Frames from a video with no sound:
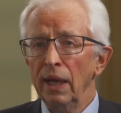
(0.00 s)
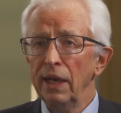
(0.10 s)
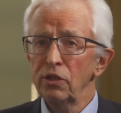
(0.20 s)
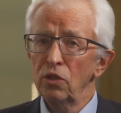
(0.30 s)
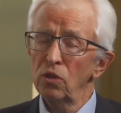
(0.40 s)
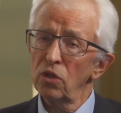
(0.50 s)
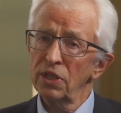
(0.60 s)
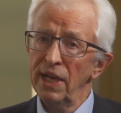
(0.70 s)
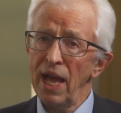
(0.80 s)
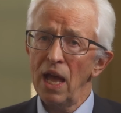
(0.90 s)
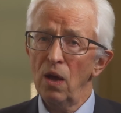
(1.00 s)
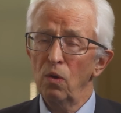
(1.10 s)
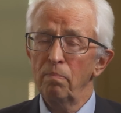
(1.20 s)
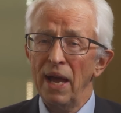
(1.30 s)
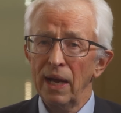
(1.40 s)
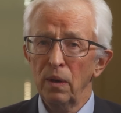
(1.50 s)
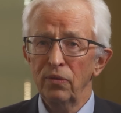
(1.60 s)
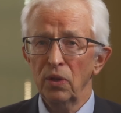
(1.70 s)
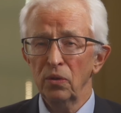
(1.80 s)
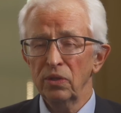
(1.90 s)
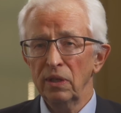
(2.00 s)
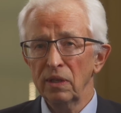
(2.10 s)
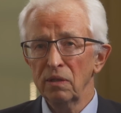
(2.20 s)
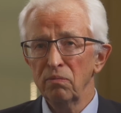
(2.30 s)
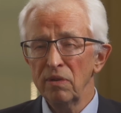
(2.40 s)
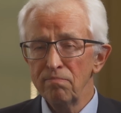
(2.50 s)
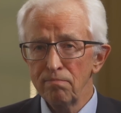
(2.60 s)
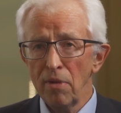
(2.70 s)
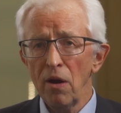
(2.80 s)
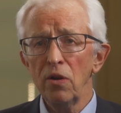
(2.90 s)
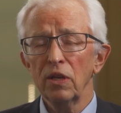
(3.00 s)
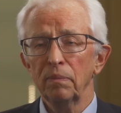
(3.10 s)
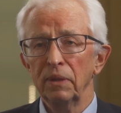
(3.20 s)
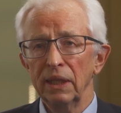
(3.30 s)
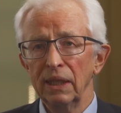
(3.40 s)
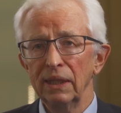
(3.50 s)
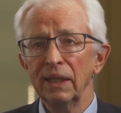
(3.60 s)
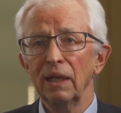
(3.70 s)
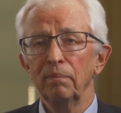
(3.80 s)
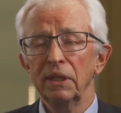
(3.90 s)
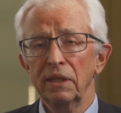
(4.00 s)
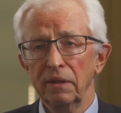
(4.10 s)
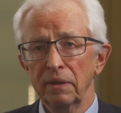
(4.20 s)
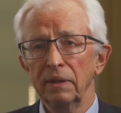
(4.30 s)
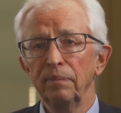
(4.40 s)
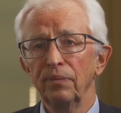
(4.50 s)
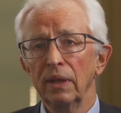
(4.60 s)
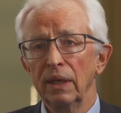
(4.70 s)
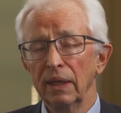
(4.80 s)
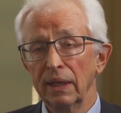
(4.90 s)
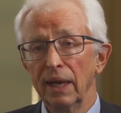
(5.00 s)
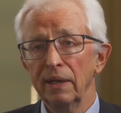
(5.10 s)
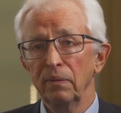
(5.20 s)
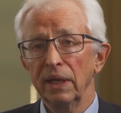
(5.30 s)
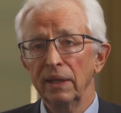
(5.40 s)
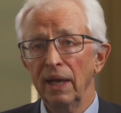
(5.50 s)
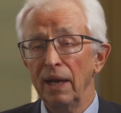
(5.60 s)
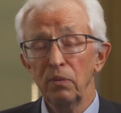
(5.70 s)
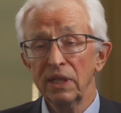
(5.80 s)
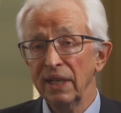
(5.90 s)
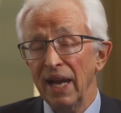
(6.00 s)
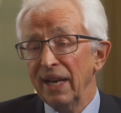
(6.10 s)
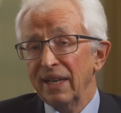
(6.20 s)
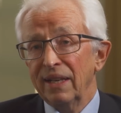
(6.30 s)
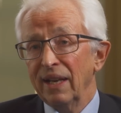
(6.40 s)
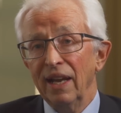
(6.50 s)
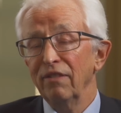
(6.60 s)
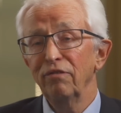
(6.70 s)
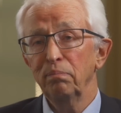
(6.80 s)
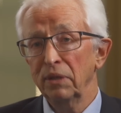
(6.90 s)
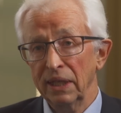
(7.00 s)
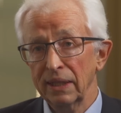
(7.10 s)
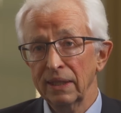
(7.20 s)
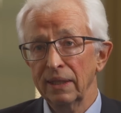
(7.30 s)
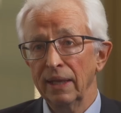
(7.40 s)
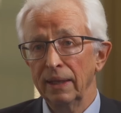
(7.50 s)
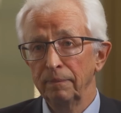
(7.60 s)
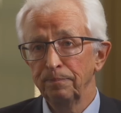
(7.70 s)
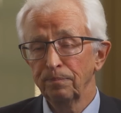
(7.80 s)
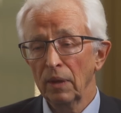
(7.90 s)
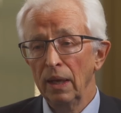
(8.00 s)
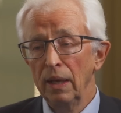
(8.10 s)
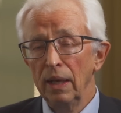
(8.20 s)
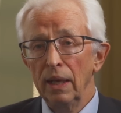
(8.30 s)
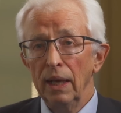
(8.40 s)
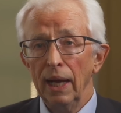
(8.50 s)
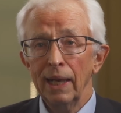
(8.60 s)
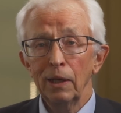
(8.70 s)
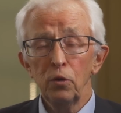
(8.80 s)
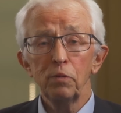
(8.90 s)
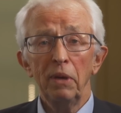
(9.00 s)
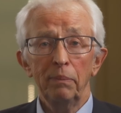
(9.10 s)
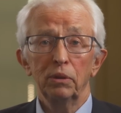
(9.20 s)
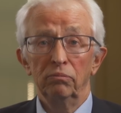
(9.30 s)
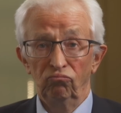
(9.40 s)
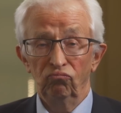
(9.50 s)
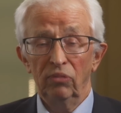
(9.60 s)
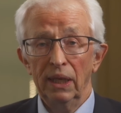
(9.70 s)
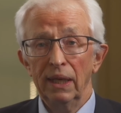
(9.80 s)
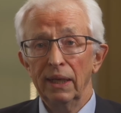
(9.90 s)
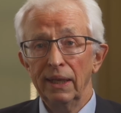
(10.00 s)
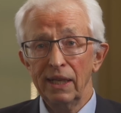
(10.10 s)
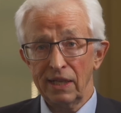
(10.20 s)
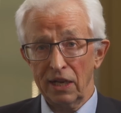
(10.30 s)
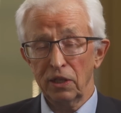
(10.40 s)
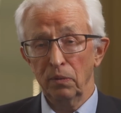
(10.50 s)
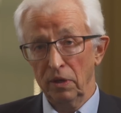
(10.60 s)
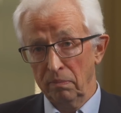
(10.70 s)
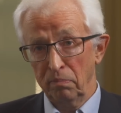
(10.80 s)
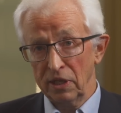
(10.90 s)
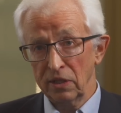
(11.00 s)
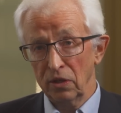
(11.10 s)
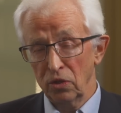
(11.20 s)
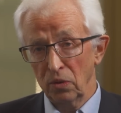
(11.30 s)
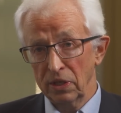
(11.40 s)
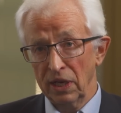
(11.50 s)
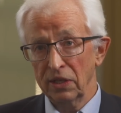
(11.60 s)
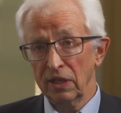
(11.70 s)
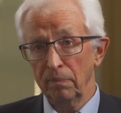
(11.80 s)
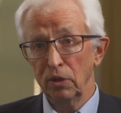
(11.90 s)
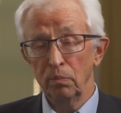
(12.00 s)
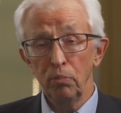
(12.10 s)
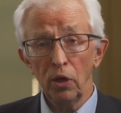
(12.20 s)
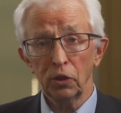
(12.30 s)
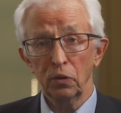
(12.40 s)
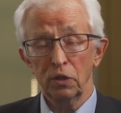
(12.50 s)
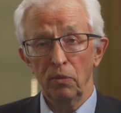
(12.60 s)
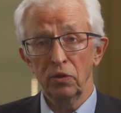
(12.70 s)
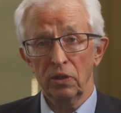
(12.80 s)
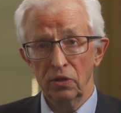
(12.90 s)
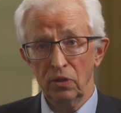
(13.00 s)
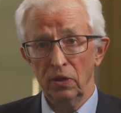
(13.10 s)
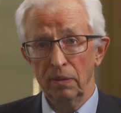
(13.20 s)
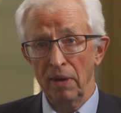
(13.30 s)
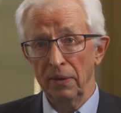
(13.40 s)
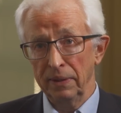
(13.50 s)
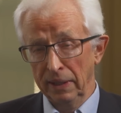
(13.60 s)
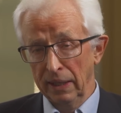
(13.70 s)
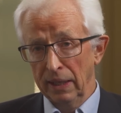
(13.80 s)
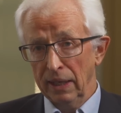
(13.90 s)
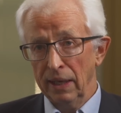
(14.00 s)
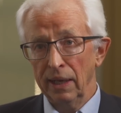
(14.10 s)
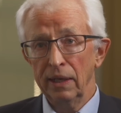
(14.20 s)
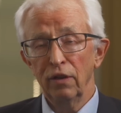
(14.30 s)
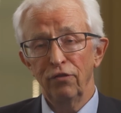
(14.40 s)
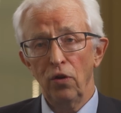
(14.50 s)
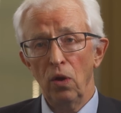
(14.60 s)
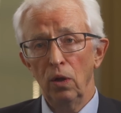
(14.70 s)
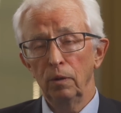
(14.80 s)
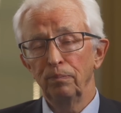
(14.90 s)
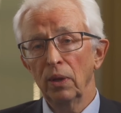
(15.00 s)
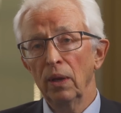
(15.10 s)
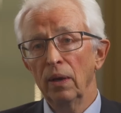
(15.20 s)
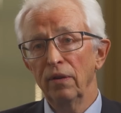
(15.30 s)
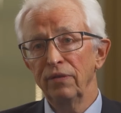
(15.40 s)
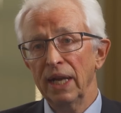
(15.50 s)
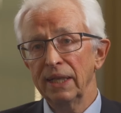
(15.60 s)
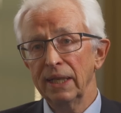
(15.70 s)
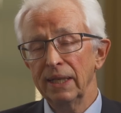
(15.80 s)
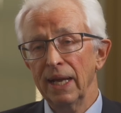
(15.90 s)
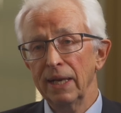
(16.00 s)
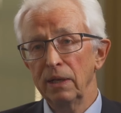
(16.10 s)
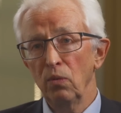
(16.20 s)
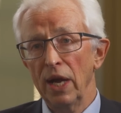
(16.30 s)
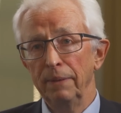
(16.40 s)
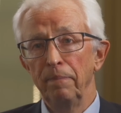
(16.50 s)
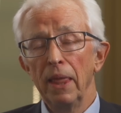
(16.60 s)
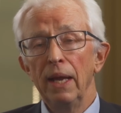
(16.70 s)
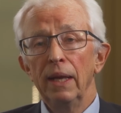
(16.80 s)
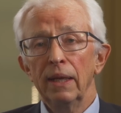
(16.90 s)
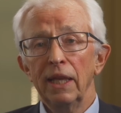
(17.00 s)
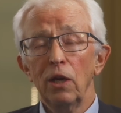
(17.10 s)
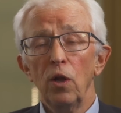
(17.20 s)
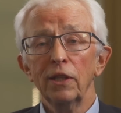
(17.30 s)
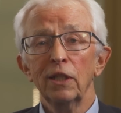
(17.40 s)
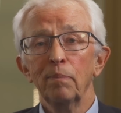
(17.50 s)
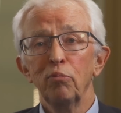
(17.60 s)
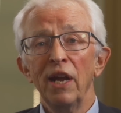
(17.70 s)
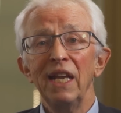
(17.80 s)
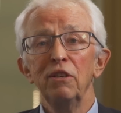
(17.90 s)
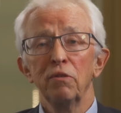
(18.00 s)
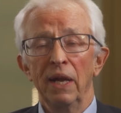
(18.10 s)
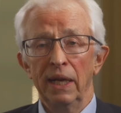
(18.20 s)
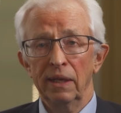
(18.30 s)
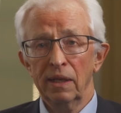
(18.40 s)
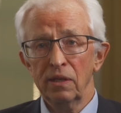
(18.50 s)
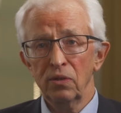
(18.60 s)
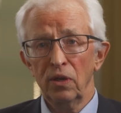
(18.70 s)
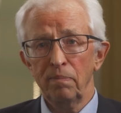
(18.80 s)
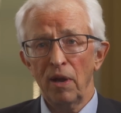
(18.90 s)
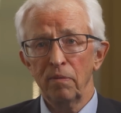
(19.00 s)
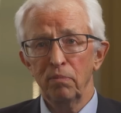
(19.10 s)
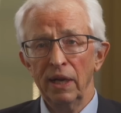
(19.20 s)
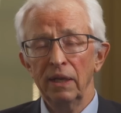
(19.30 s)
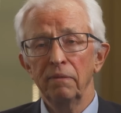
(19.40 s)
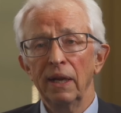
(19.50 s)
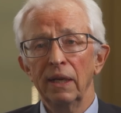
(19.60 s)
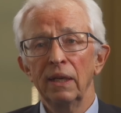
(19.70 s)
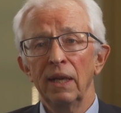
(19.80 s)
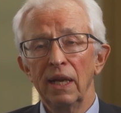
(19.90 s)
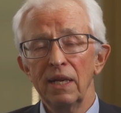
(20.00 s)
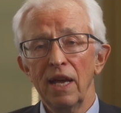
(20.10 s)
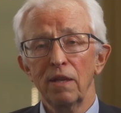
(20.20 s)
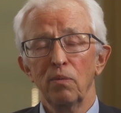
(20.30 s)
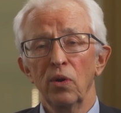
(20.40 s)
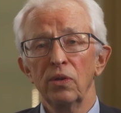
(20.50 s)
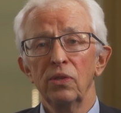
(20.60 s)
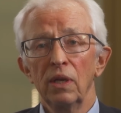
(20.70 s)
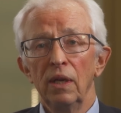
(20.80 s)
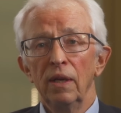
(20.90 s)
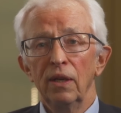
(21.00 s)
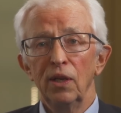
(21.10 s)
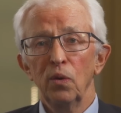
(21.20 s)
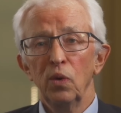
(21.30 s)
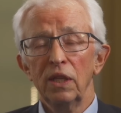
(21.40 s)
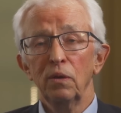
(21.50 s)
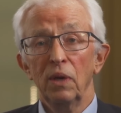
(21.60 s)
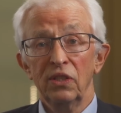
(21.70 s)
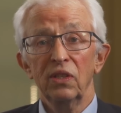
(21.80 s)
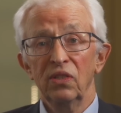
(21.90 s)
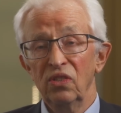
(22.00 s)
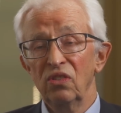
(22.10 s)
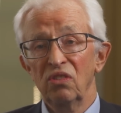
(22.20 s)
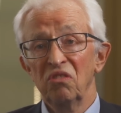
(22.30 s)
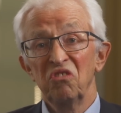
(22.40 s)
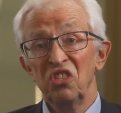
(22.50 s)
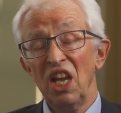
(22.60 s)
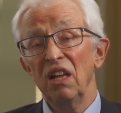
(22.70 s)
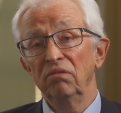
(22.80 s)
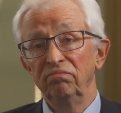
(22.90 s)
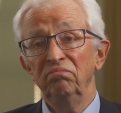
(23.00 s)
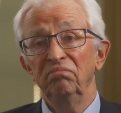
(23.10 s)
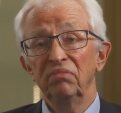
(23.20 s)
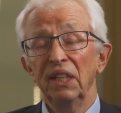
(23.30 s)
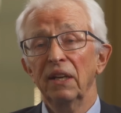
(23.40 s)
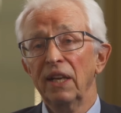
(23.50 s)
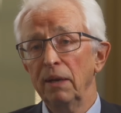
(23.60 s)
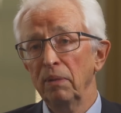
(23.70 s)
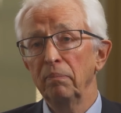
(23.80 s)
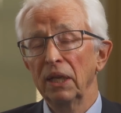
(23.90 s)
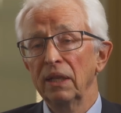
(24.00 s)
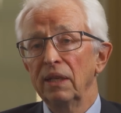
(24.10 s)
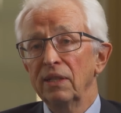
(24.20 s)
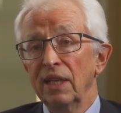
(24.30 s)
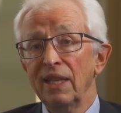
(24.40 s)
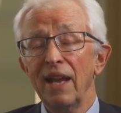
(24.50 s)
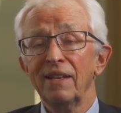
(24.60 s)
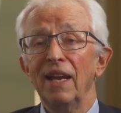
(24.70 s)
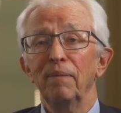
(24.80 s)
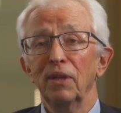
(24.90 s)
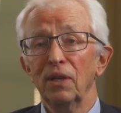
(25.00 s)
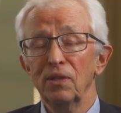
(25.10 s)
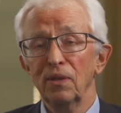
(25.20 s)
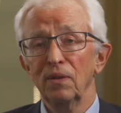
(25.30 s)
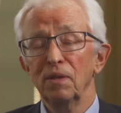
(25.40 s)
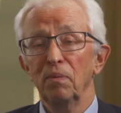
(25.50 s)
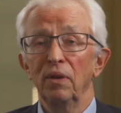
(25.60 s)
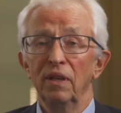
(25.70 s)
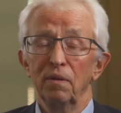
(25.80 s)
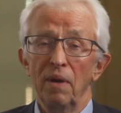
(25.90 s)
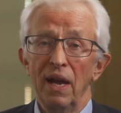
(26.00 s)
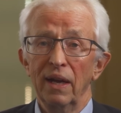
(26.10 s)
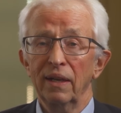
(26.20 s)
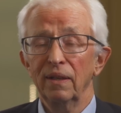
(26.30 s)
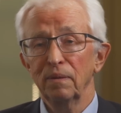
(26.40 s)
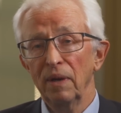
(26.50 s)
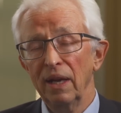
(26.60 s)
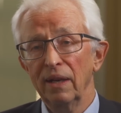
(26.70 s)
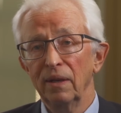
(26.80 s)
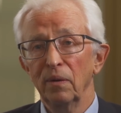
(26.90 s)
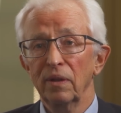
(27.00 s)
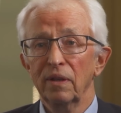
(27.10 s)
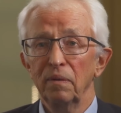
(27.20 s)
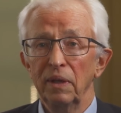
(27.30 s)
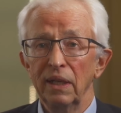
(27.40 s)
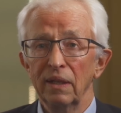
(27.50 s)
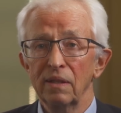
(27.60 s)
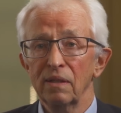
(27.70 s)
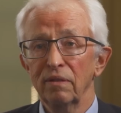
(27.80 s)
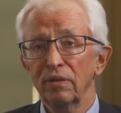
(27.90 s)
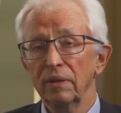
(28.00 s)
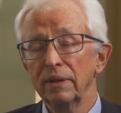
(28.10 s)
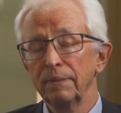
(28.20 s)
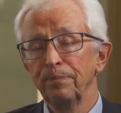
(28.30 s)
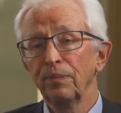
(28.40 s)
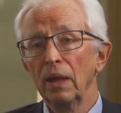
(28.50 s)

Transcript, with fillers: And as you look now back over those years, remarkably little material uh, got away. I would not have predicted that. Uh, loose people. Uh, that's actually what President George H.W. Bush was most concerned about eh, in the fall uh, of 1991. They called it the brain drain, the concern about brain drain. In, in other words, you know, with the Russians sell their capabilities? At that time, the concerns were Iraq, Iran, North Korea, and so forth.